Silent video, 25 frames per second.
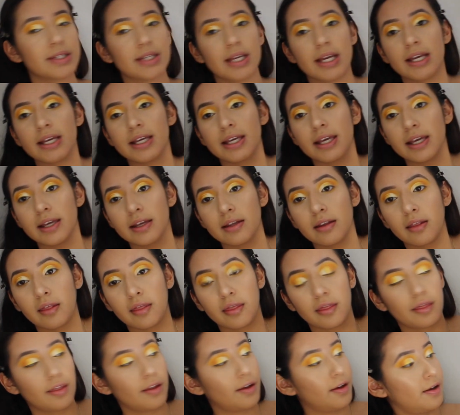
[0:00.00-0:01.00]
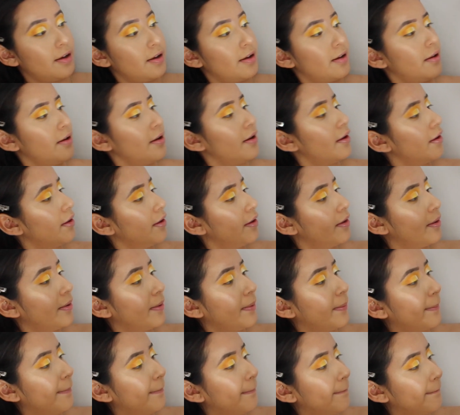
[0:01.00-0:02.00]
Taking
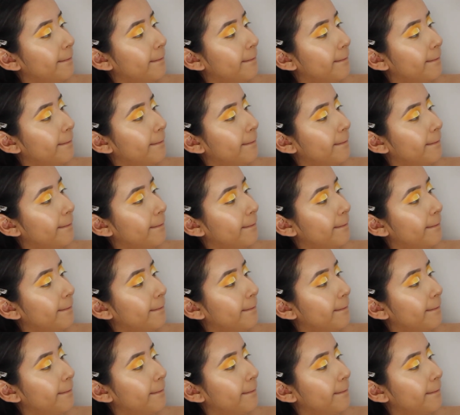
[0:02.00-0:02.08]
this